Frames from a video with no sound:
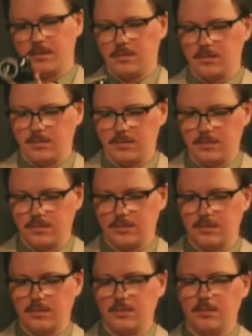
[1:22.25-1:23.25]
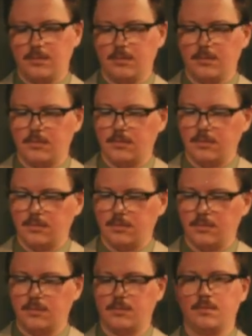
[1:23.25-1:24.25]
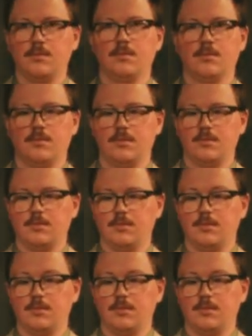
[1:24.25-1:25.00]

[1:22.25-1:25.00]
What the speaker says: (no one is talking)